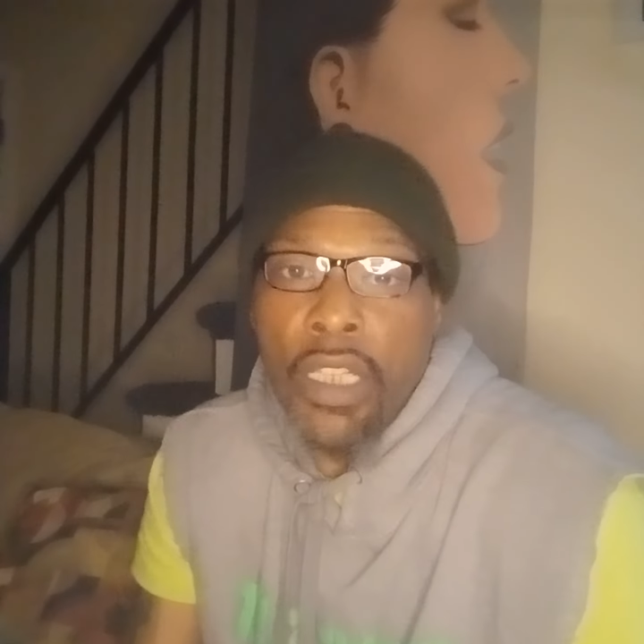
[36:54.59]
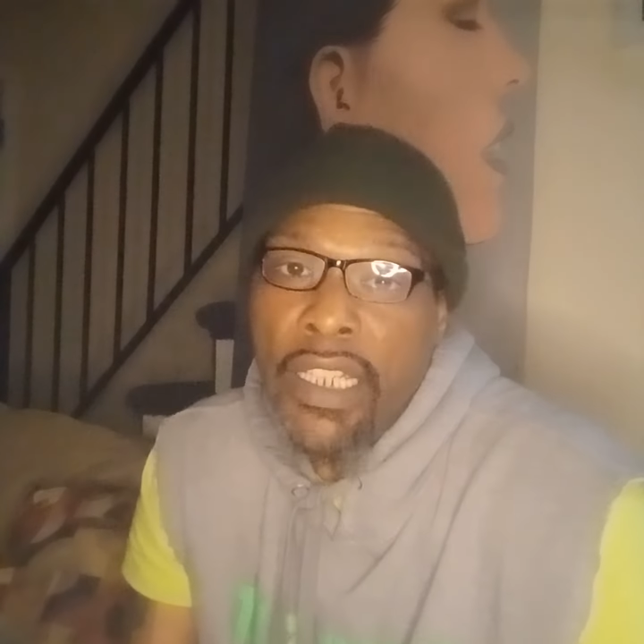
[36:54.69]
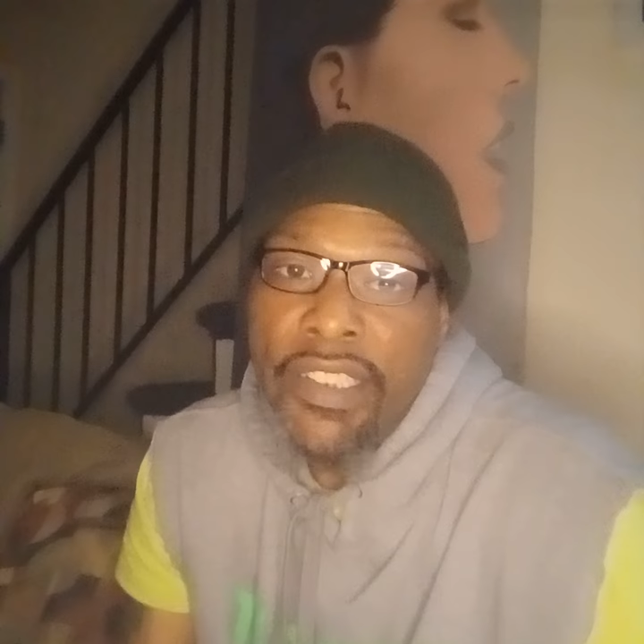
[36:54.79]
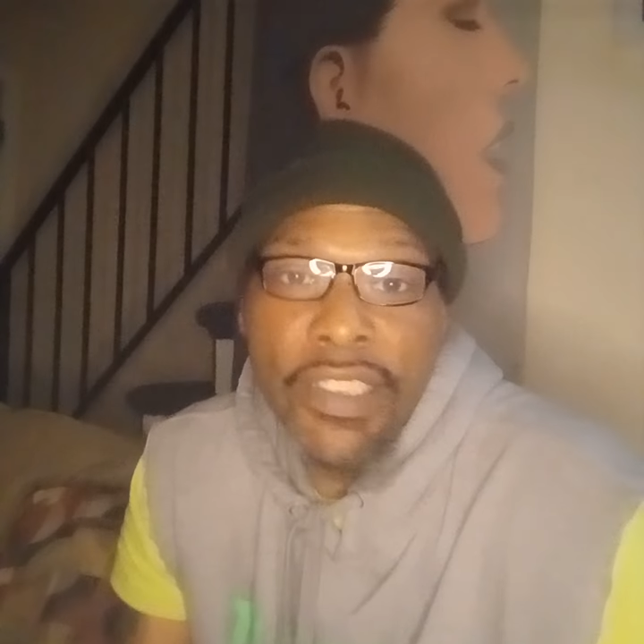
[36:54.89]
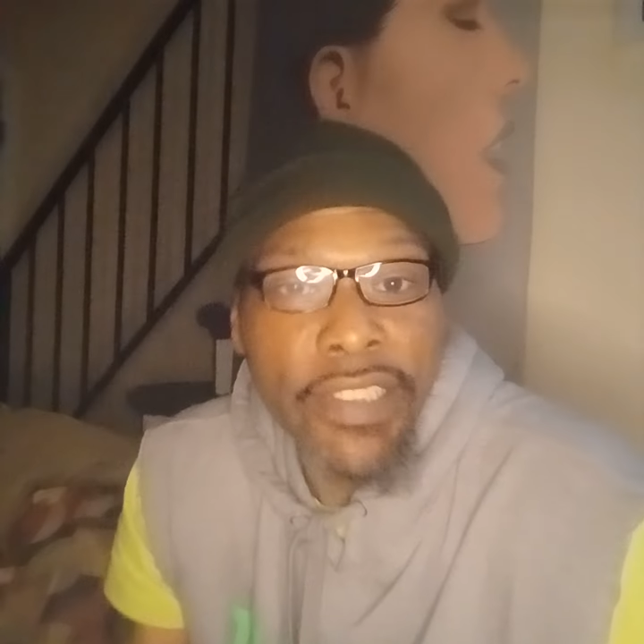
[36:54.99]

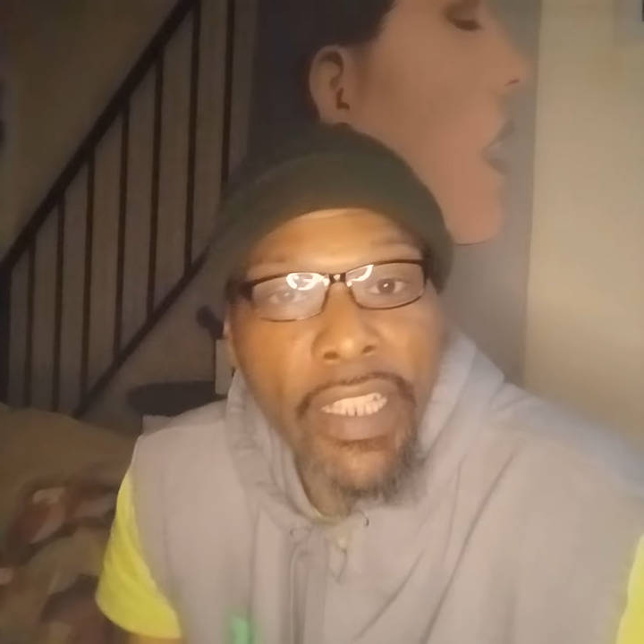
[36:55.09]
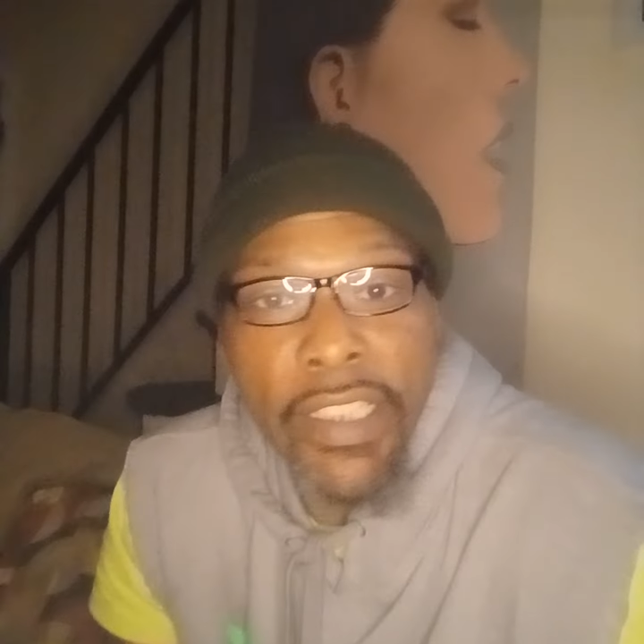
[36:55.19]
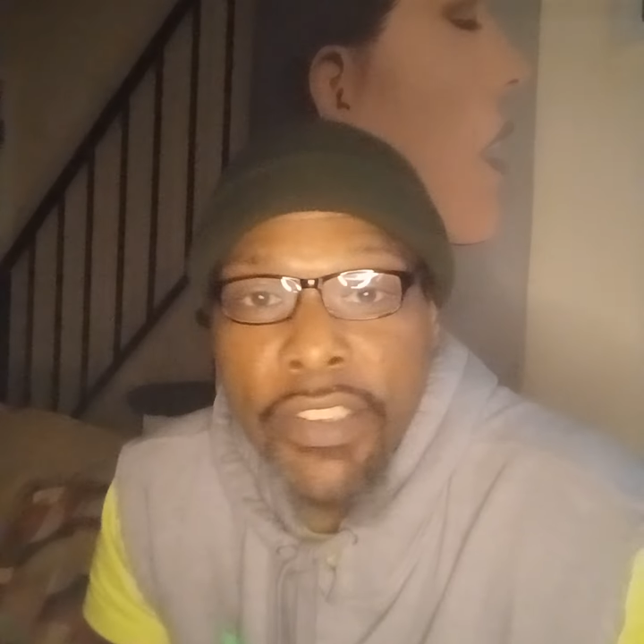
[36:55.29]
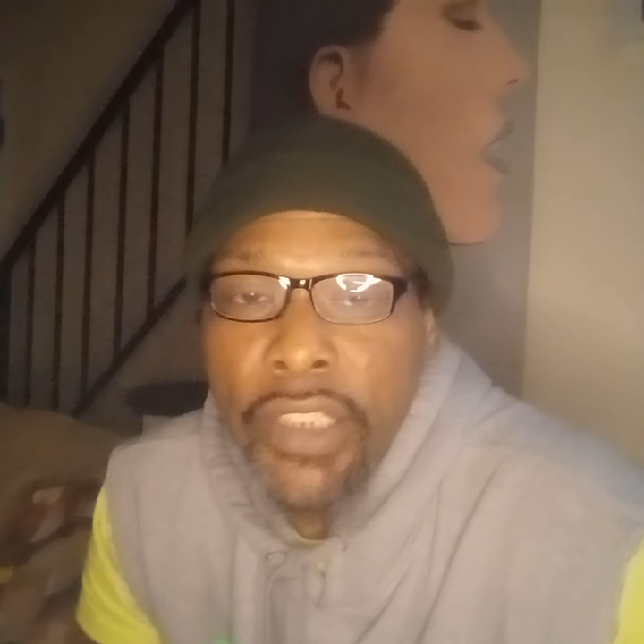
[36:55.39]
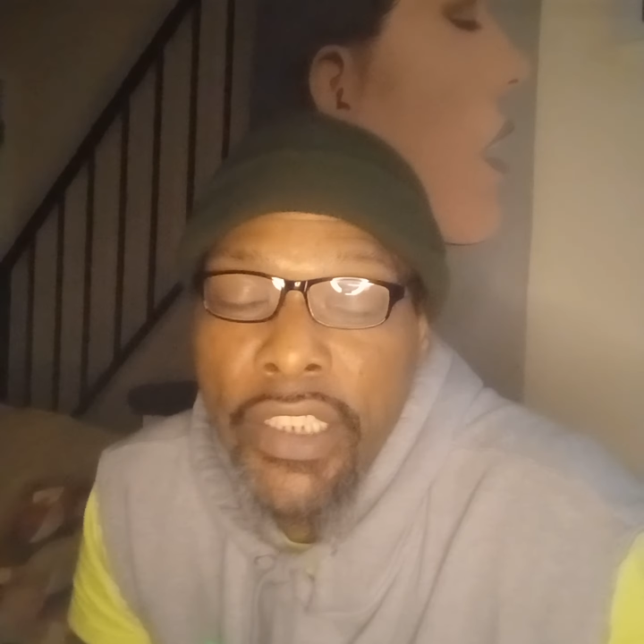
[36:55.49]
He just
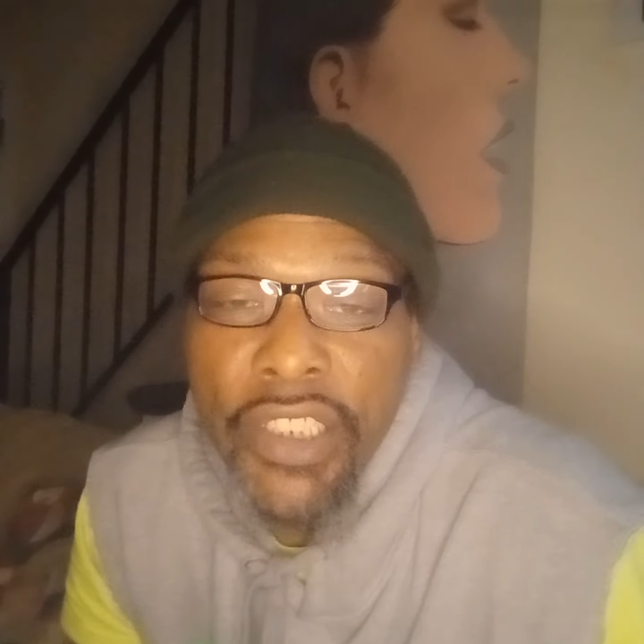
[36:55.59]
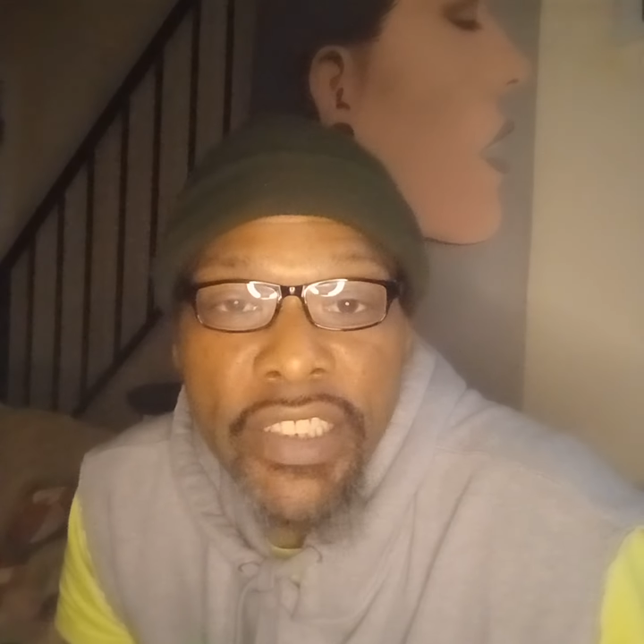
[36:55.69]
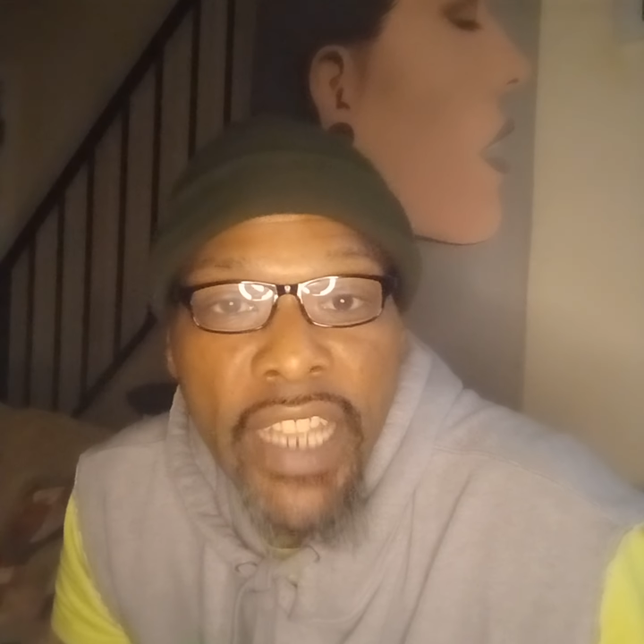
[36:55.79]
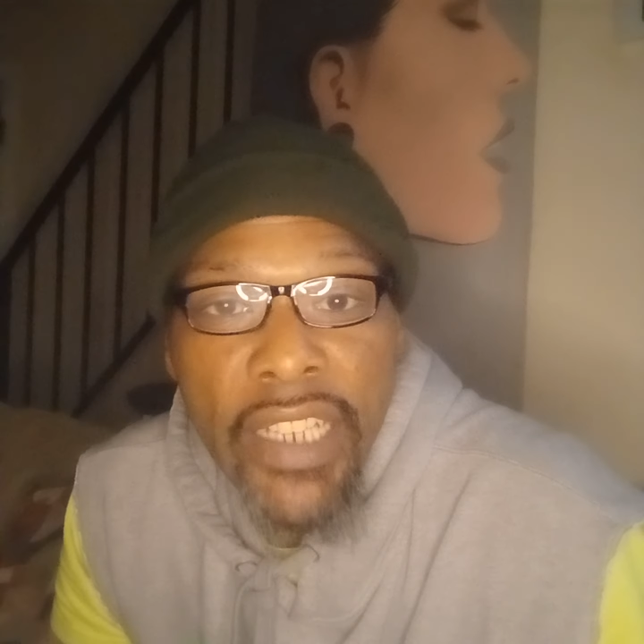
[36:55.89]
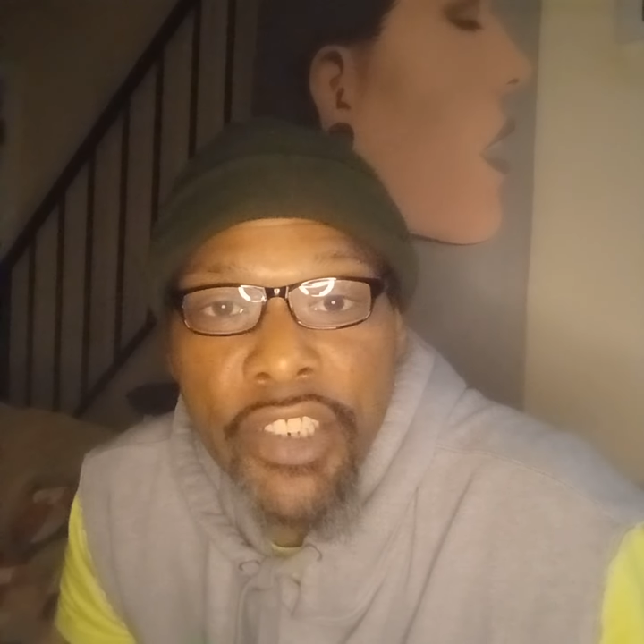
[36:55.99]
got